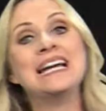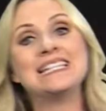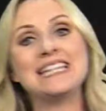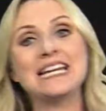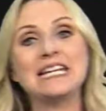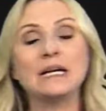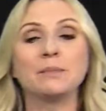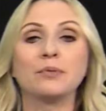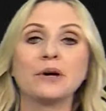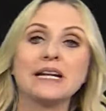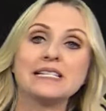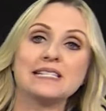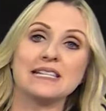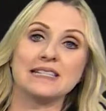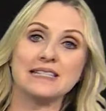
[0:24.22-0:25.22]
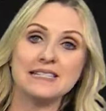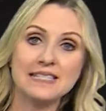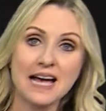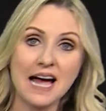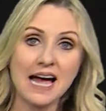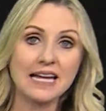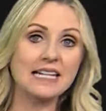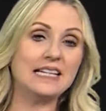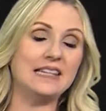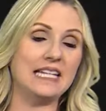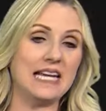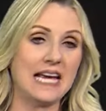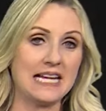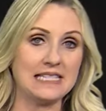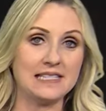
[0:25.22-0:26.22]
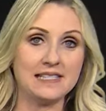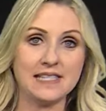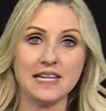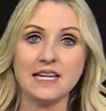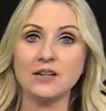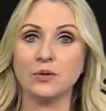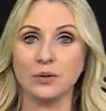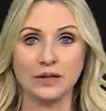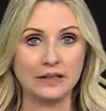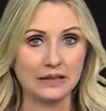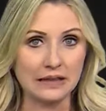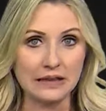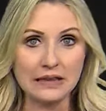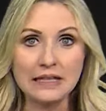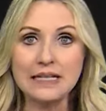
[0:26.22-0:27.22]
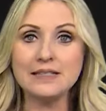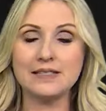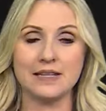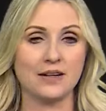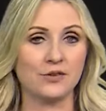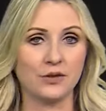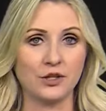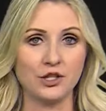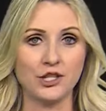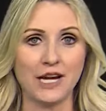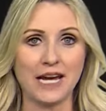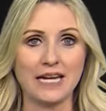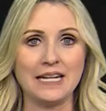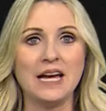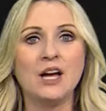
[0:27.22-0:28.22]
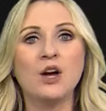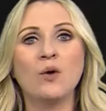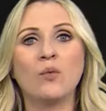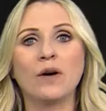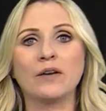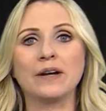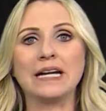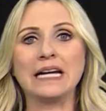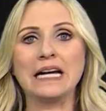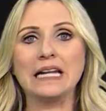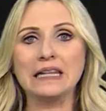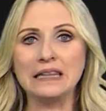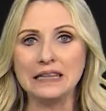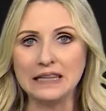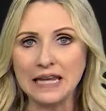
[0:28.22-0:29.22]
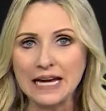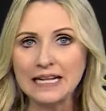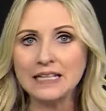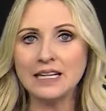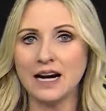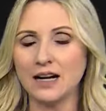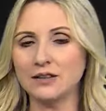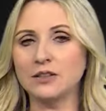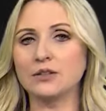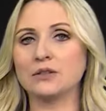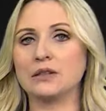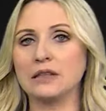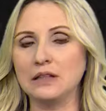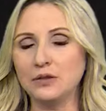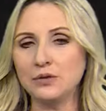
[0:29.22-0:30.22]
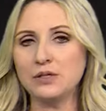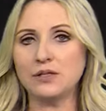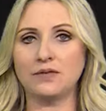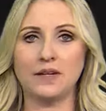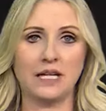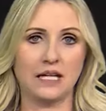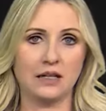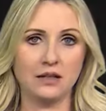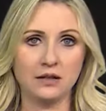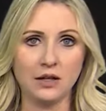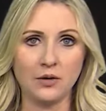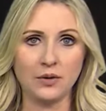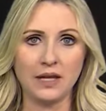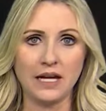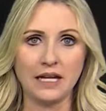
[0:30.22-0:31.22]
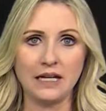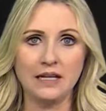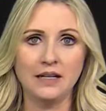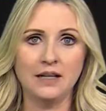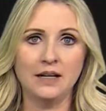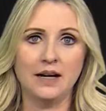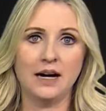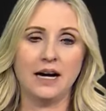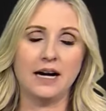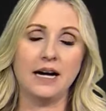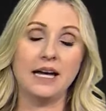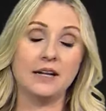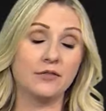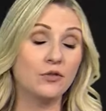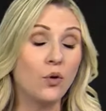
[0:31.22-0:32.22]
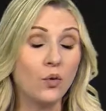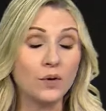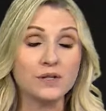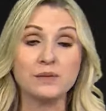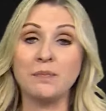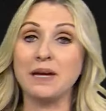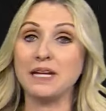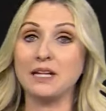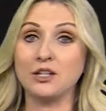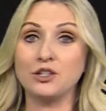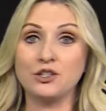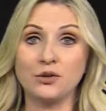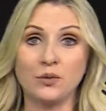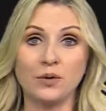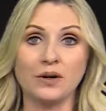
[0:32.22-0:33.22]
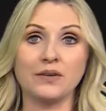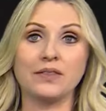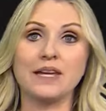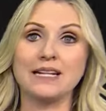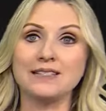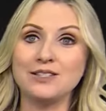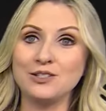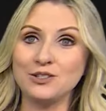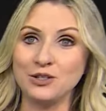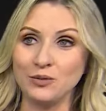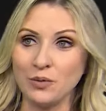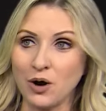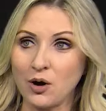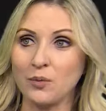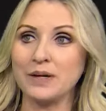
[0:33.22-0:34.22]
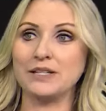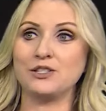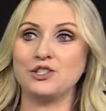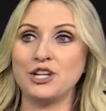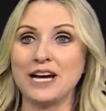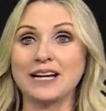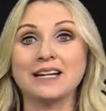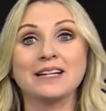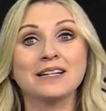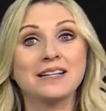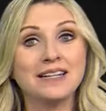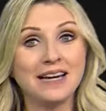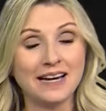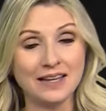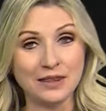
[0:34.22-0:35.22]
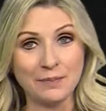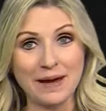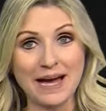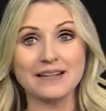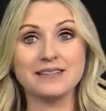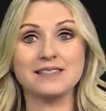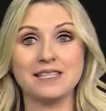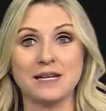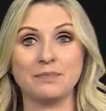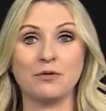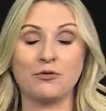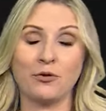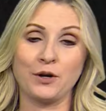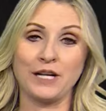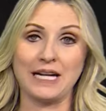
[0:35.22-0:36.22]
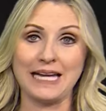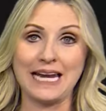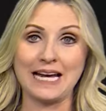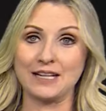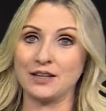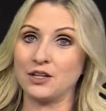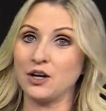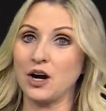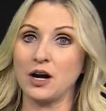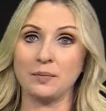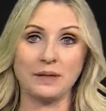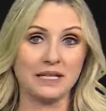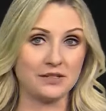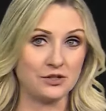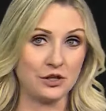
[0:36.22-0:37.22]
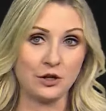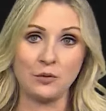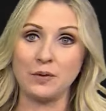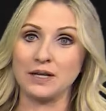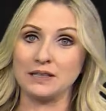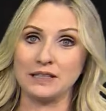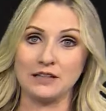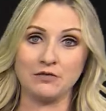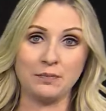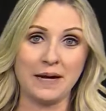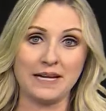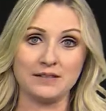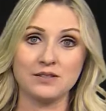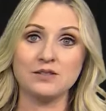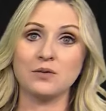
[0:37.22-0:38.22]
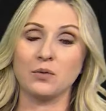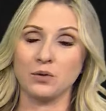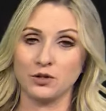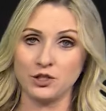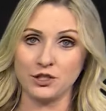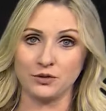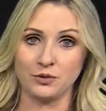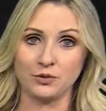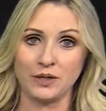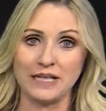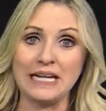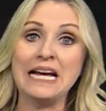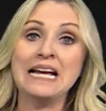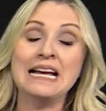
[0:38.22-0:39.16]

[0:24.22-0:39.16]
taking breaks inside in the AC or at least under the shade, wearing light-colored, loose-fitting clothing, uh, and of course, making sure that you always check uh, the back seat before you get out of the car because you don't want to leave pets or children